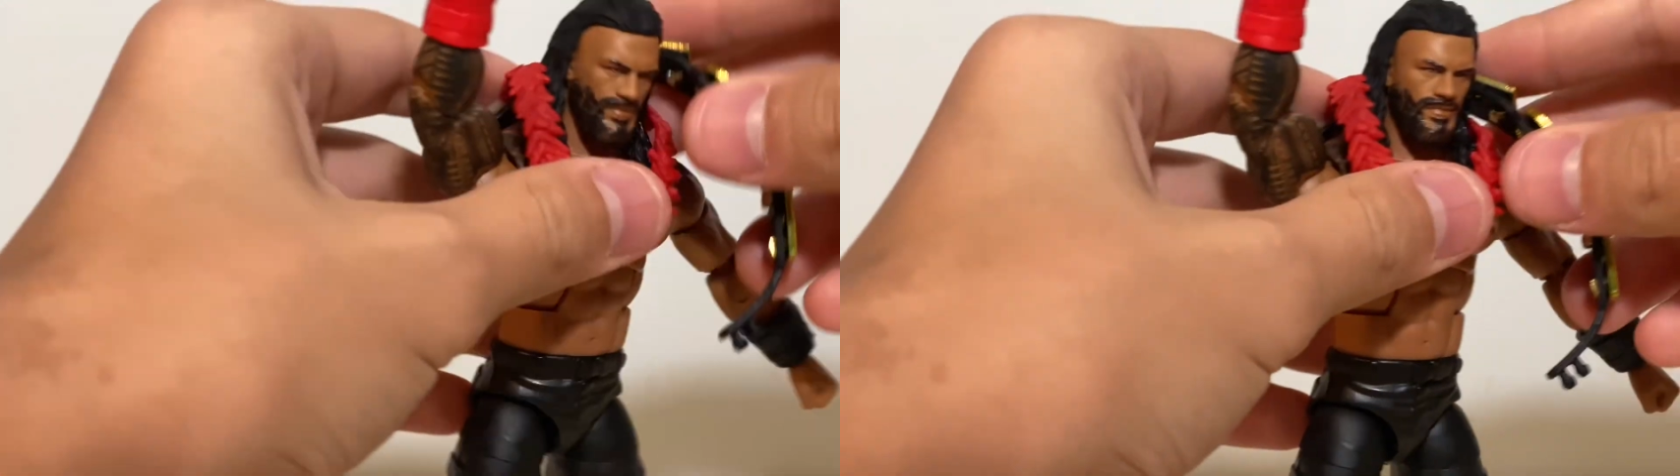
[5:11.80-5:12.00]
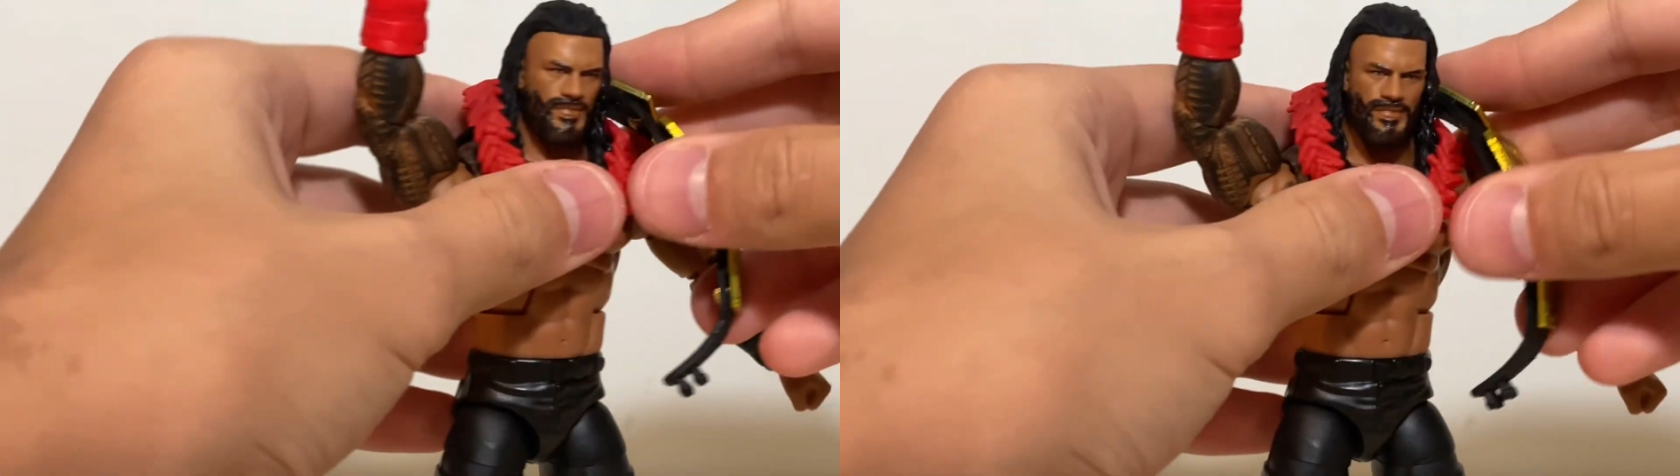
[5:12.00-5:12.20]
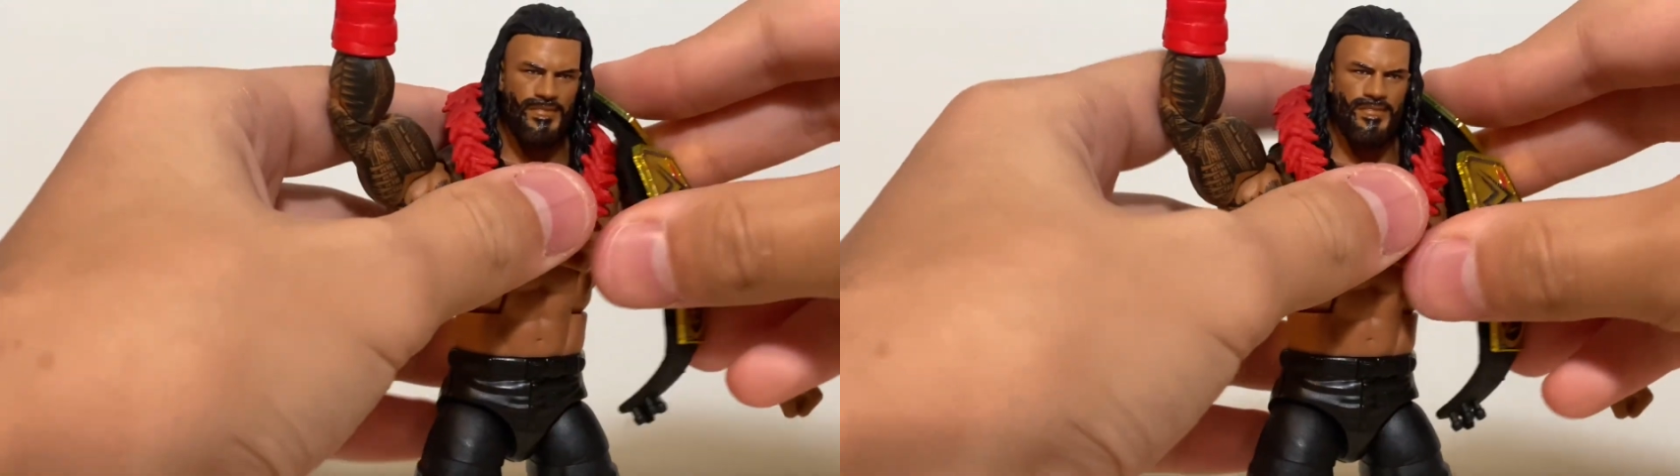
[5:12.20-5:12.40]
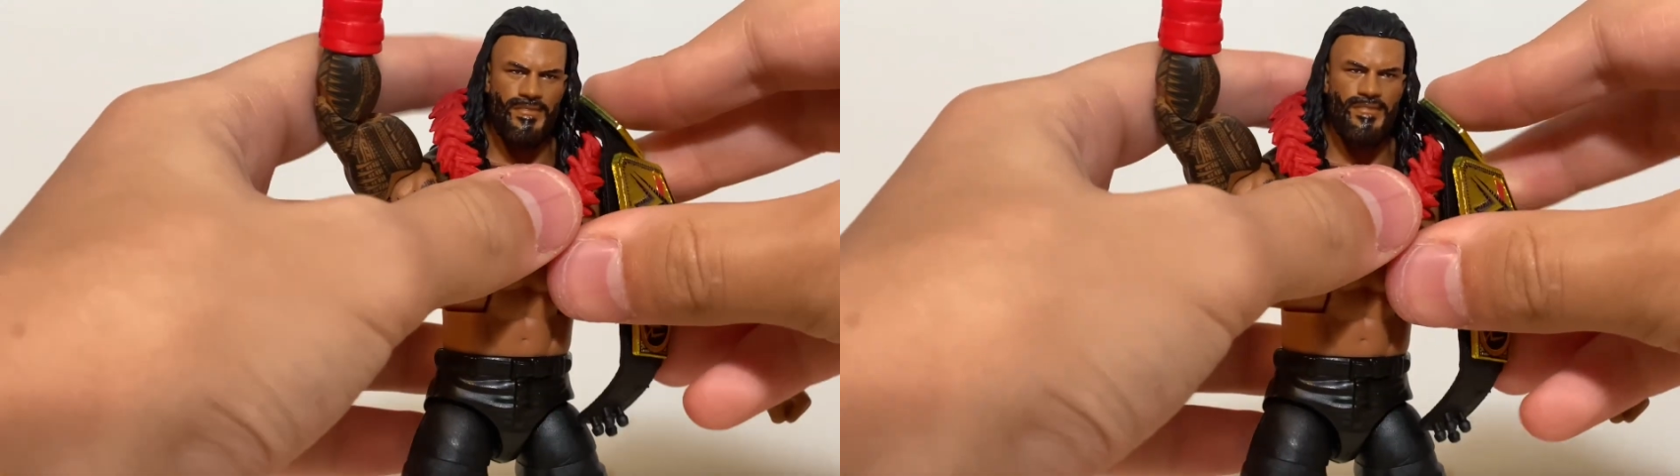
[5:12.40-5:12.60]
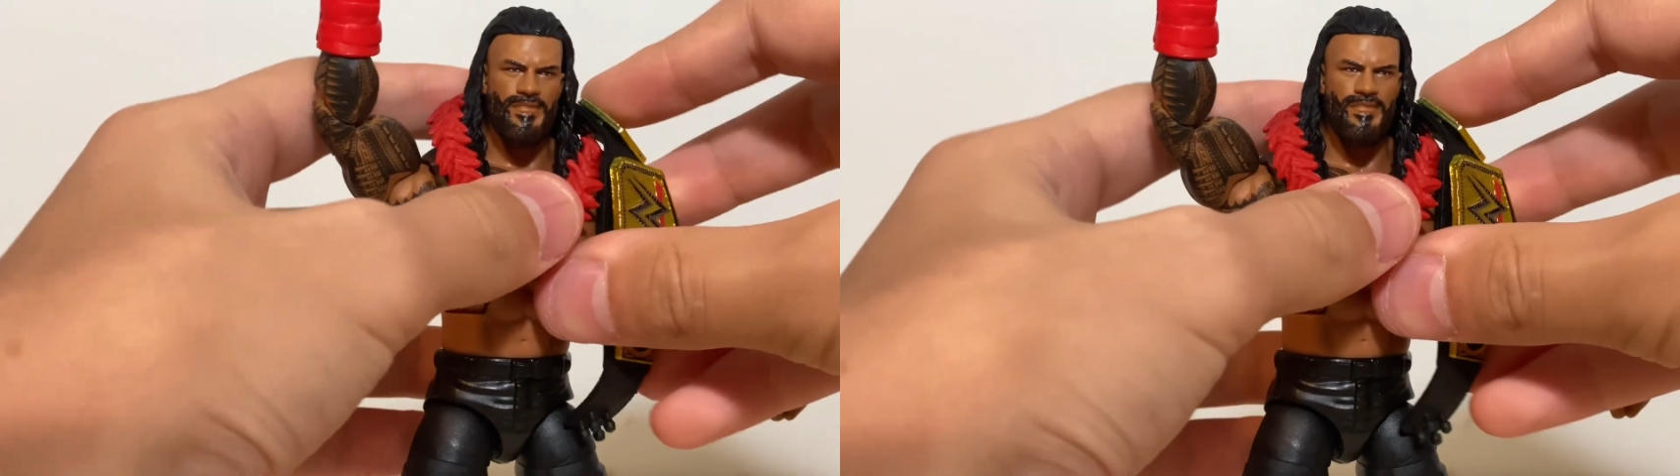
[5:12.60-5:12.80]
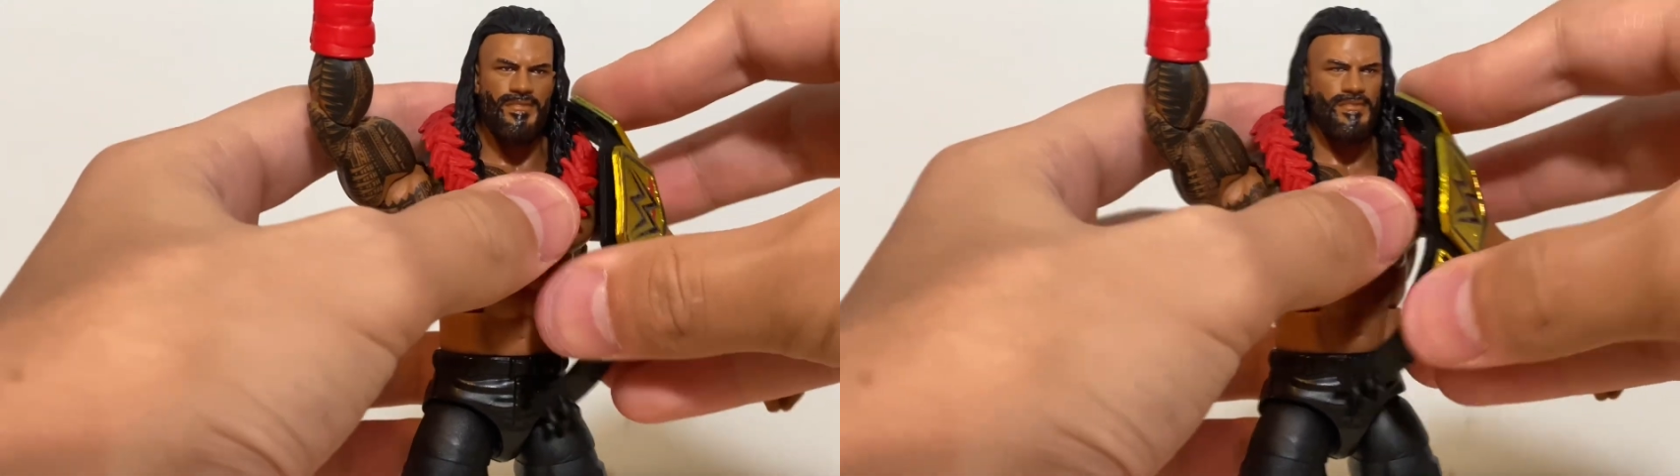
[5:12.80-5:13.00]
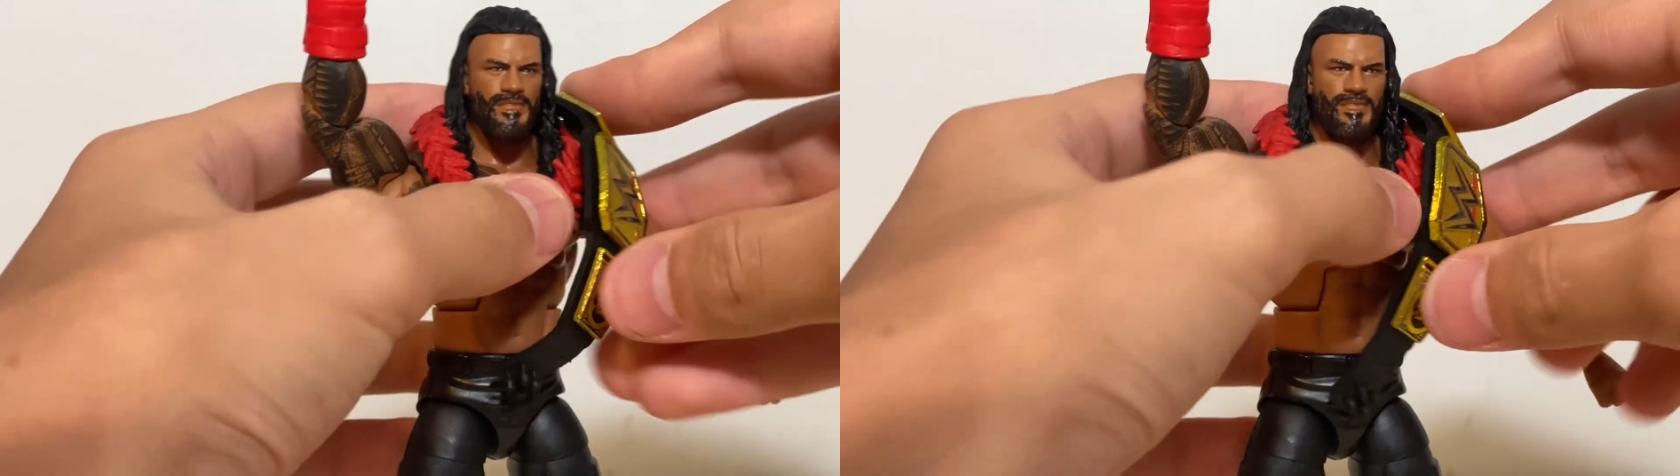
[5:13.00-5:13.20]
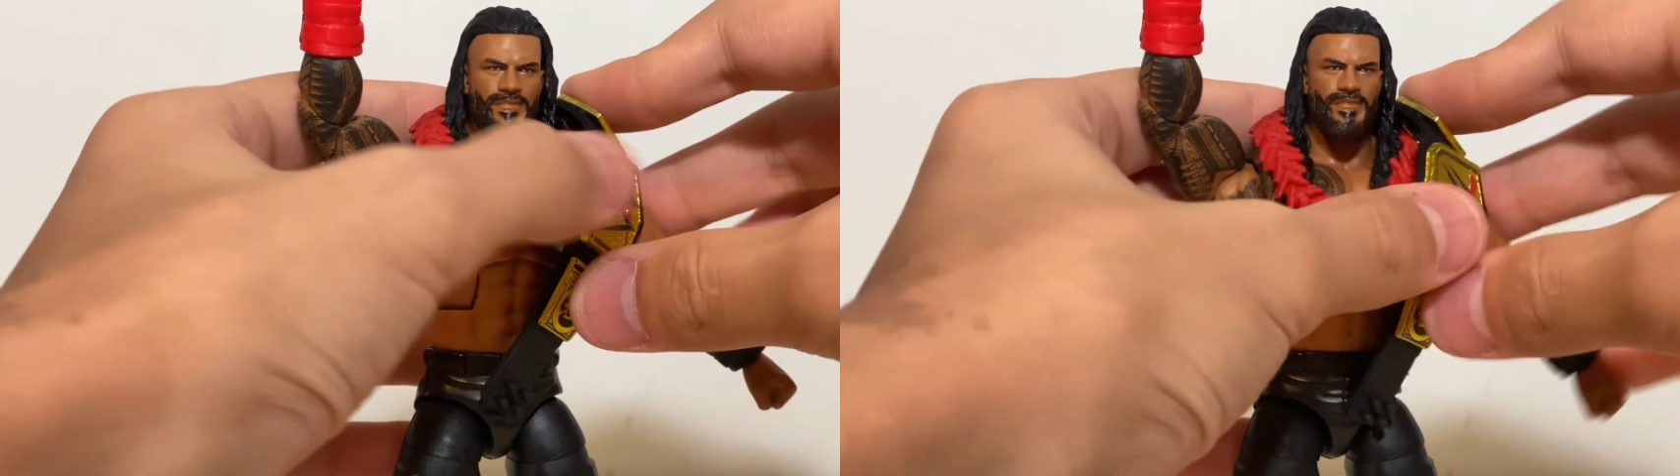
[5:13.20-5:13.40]
too bulky?
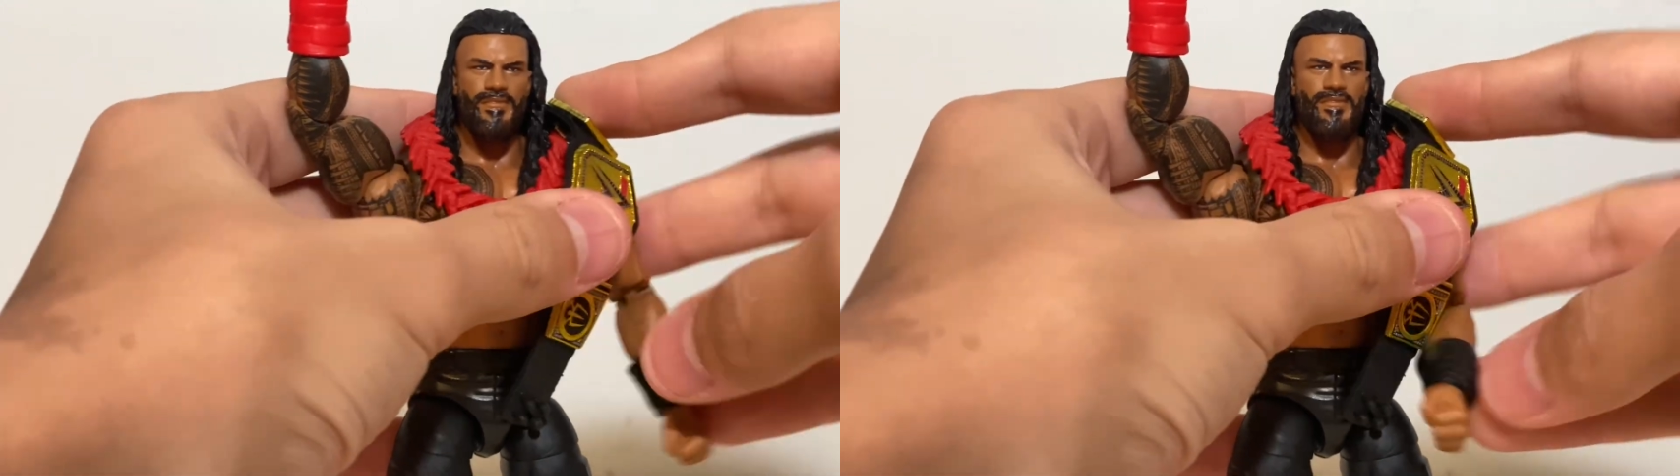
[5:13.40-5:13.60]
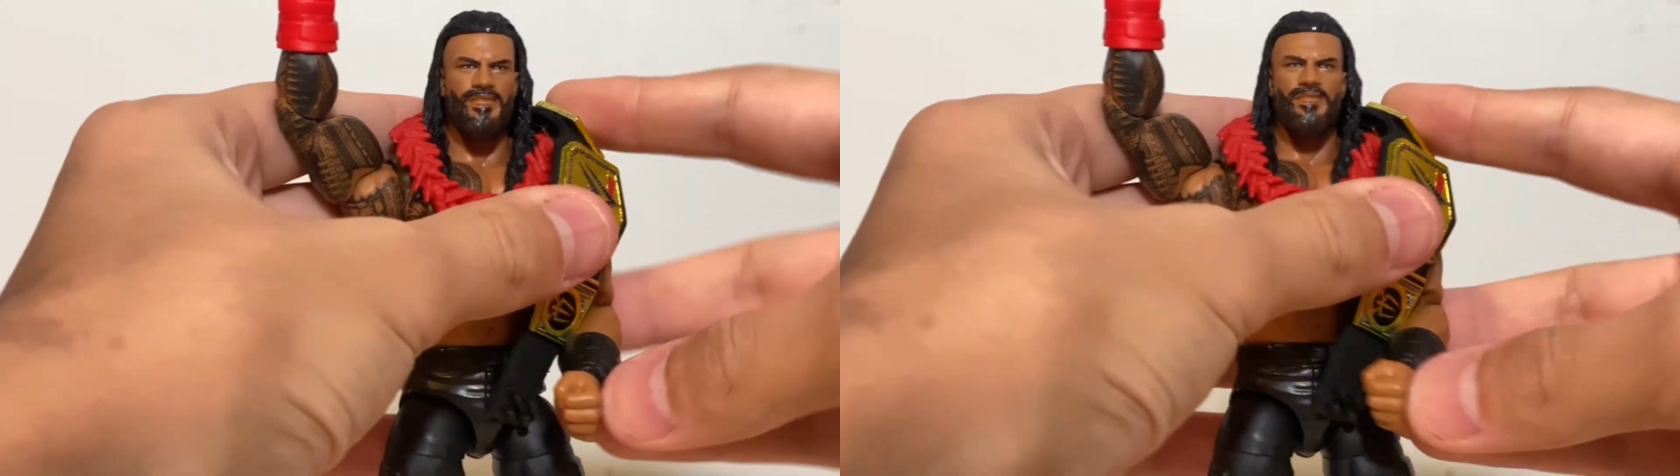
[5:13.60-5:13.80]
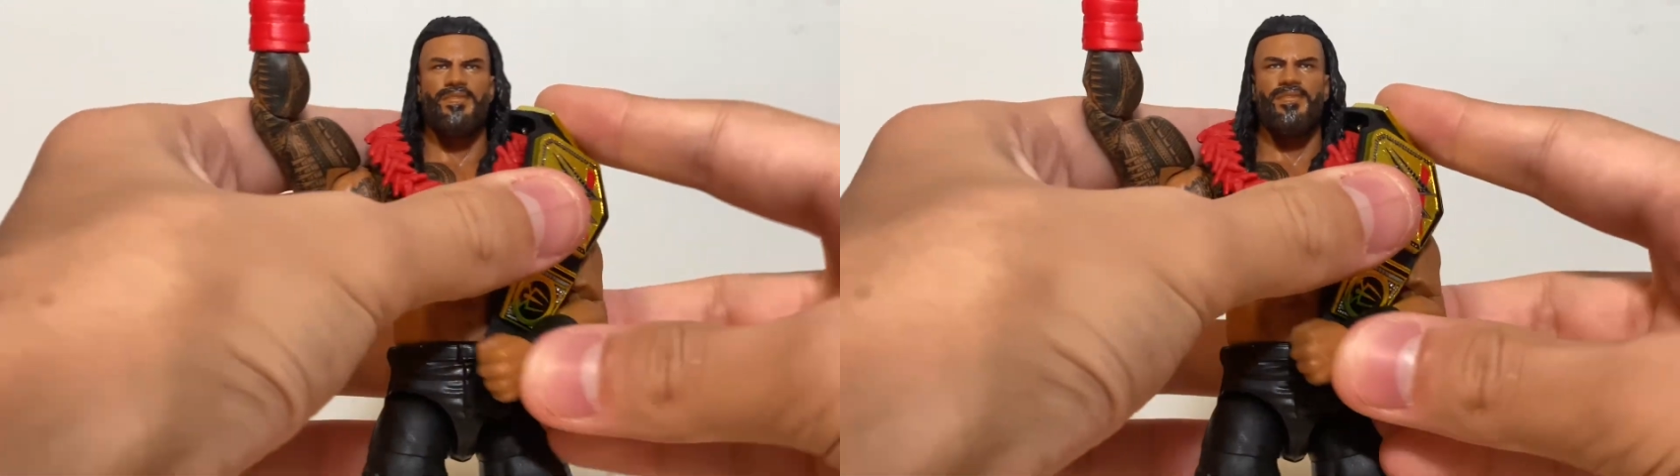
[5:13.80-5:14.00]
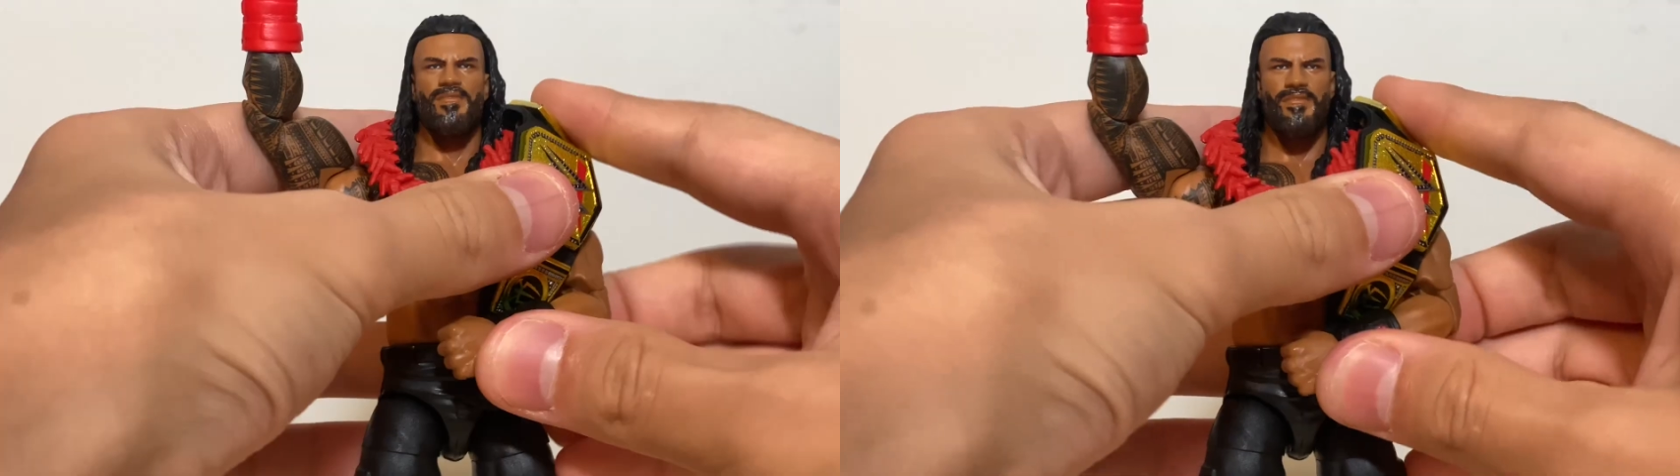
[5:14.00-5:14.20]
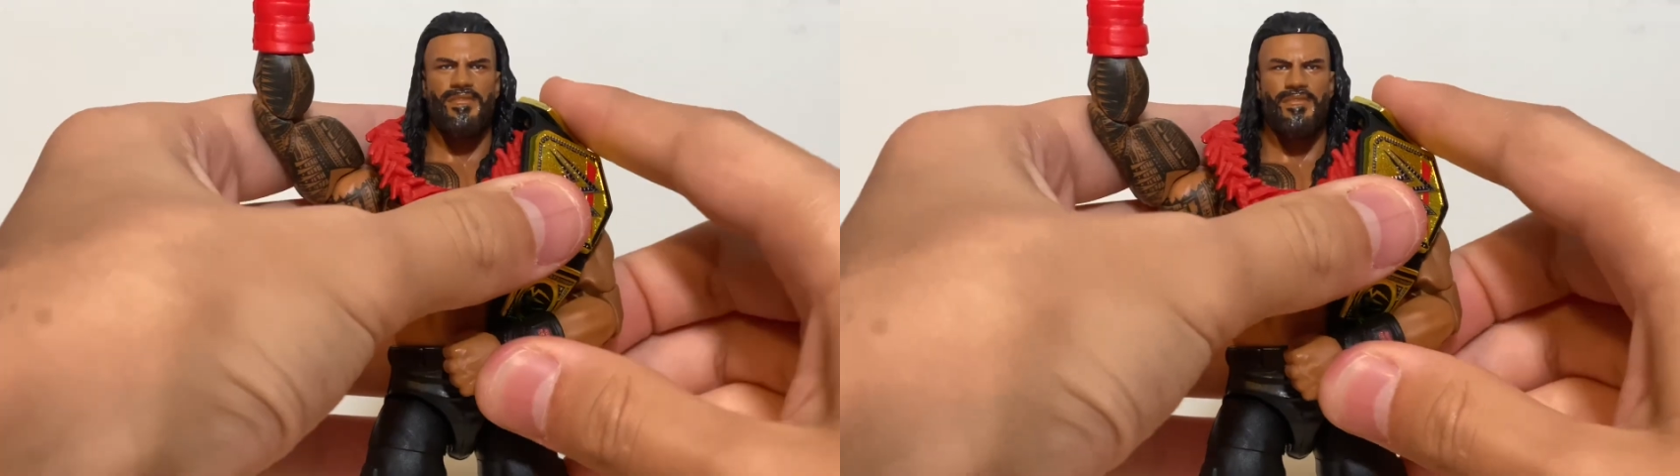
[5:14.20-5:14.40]
Let's see.